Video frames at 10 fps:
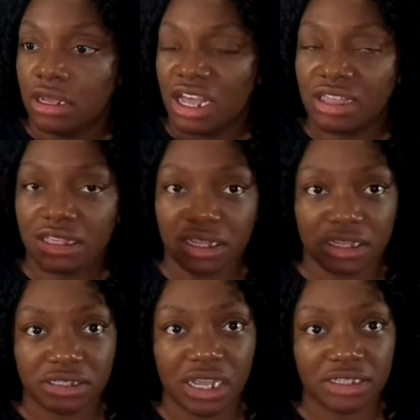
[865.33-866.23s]
think like the
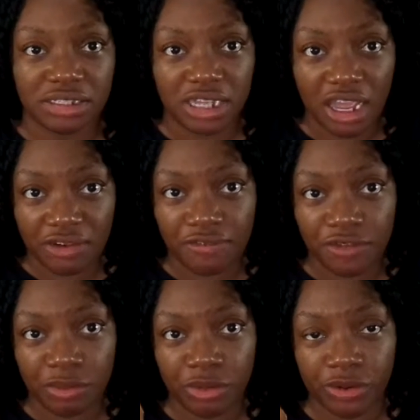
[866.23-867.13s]
size 10
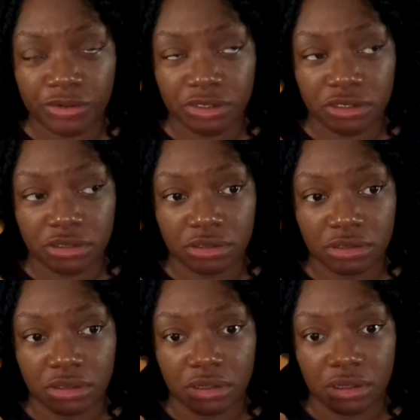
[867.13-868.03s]
filbert.
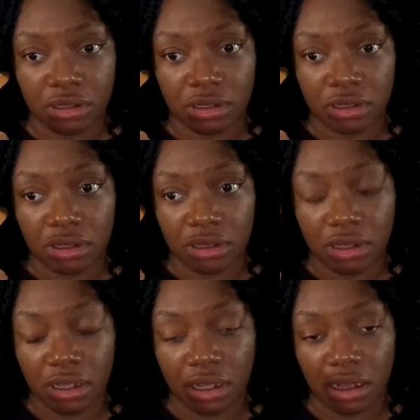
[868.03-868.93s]

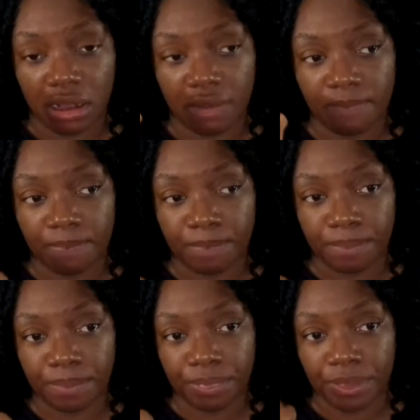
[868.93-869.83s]
And
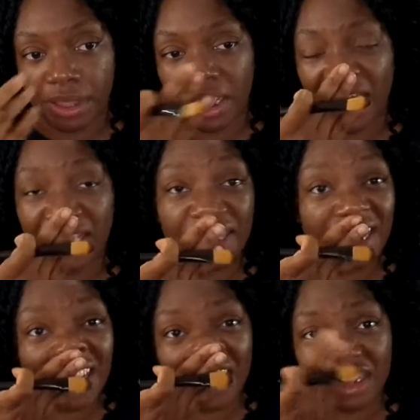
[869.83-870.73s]
then
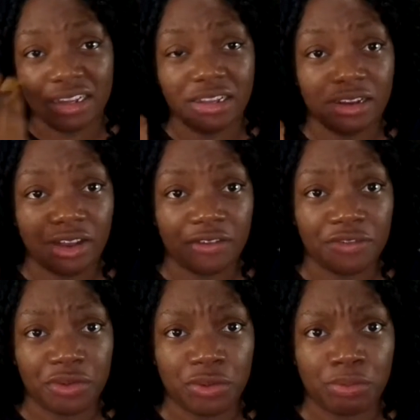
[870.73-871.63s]
I need a
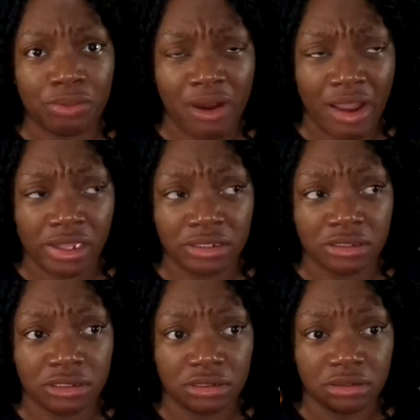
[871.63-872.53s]
few
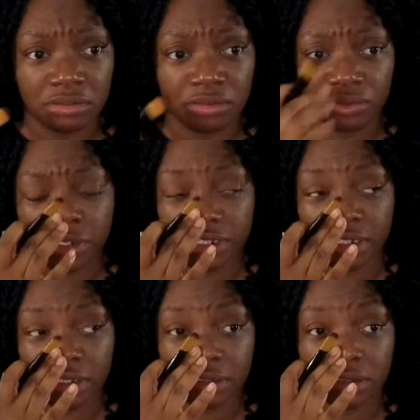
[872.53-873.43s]
bright
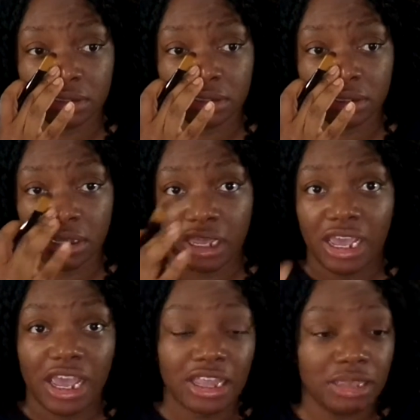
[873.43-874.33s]
brushes.
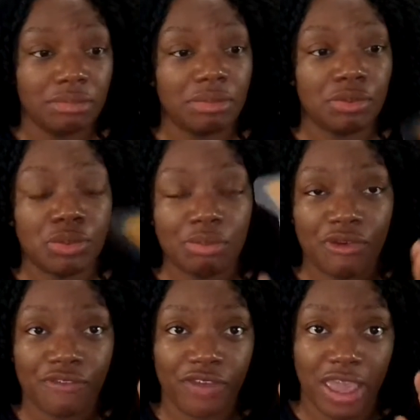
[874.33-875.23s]
And then maybe one more
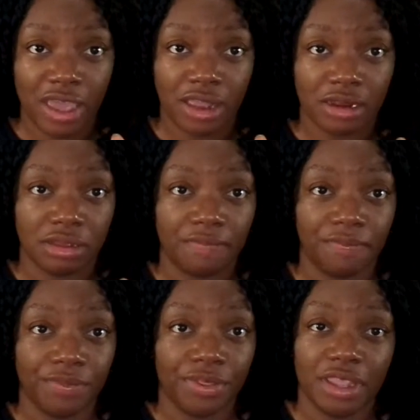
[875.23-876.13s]
fan,
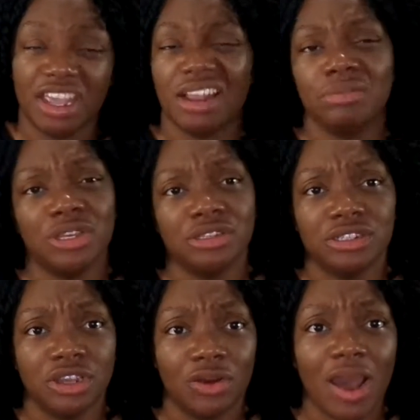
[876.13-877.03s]
and I'll be good to
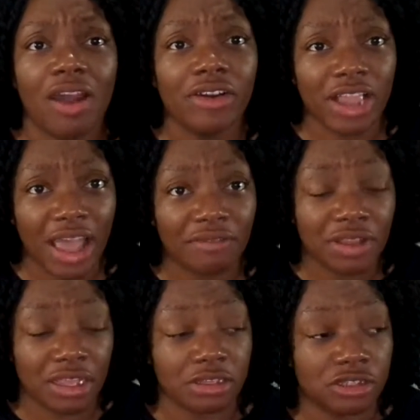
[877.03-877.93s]
go. I already have
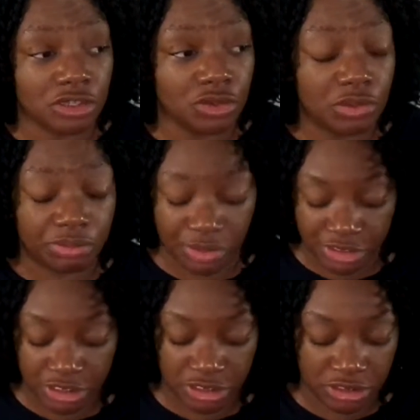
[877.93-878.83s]
like a slew of
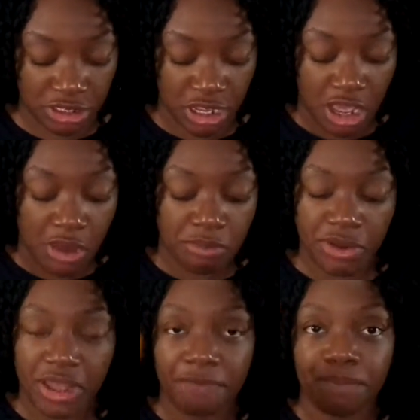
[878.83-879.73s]
brushes,
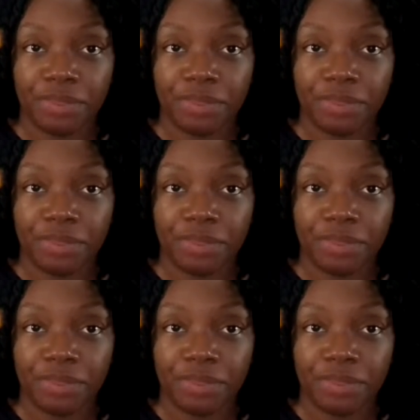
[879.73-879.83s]
but